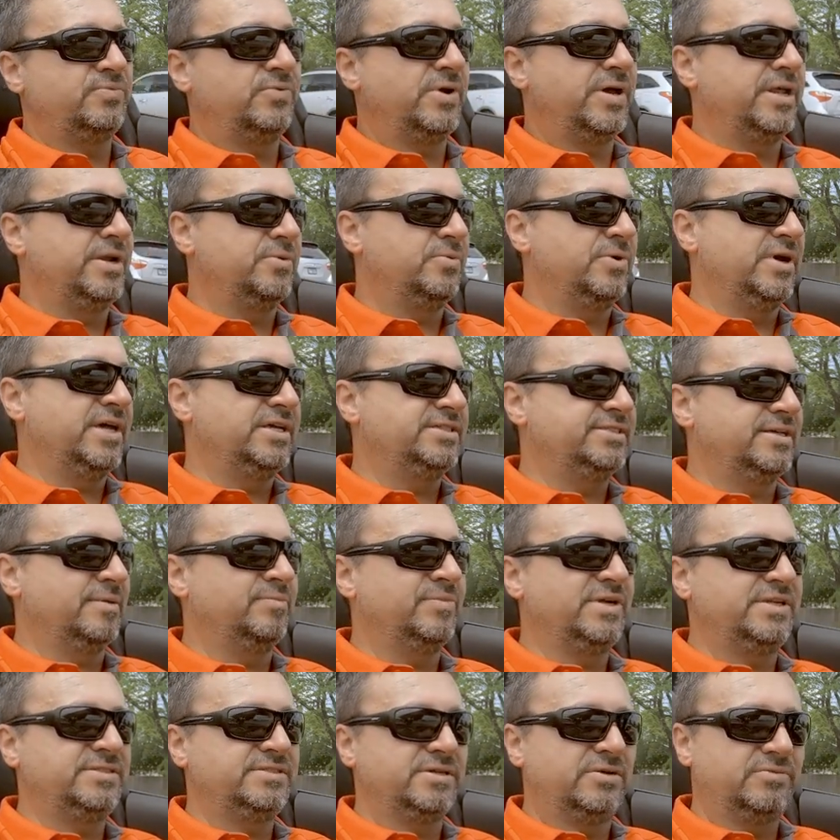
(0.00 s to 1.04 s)
right away
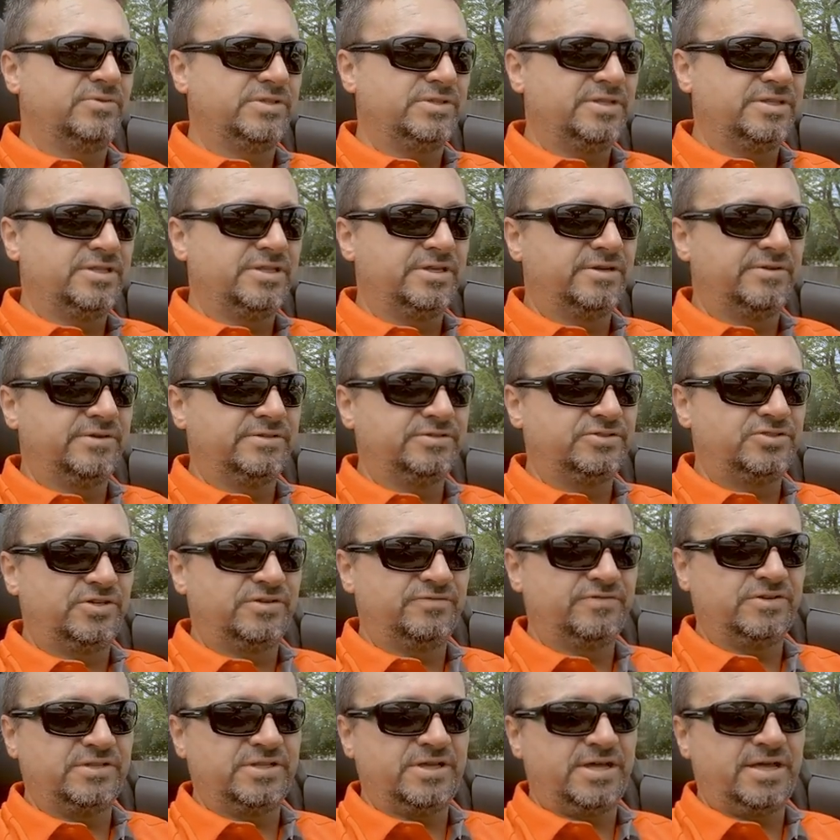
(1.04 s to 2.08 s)
somebody's already
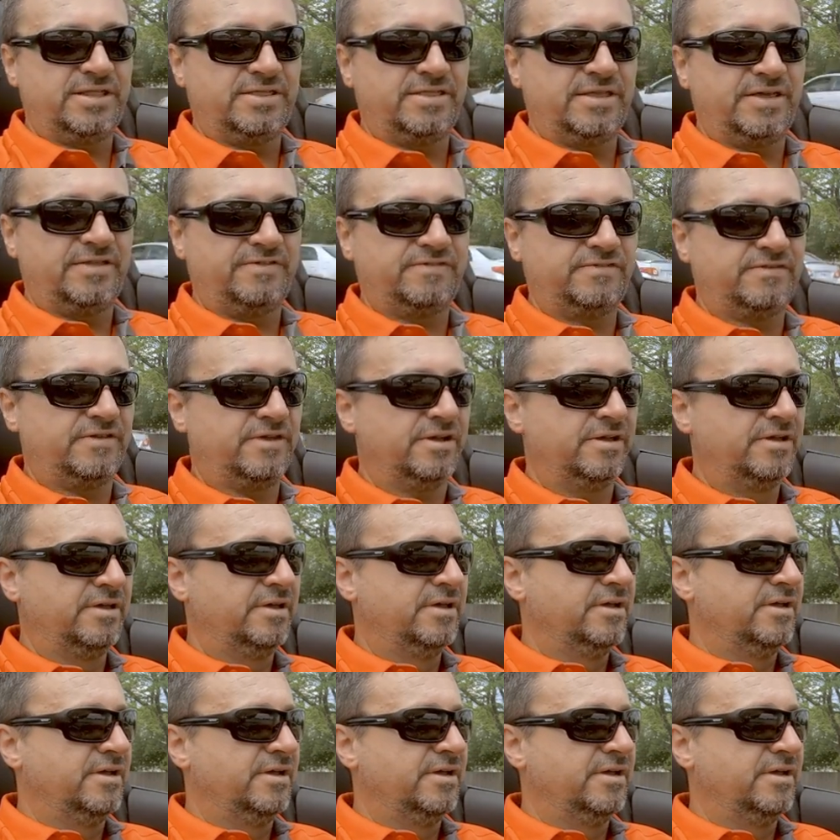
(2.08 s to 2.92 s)
driven it it's uh,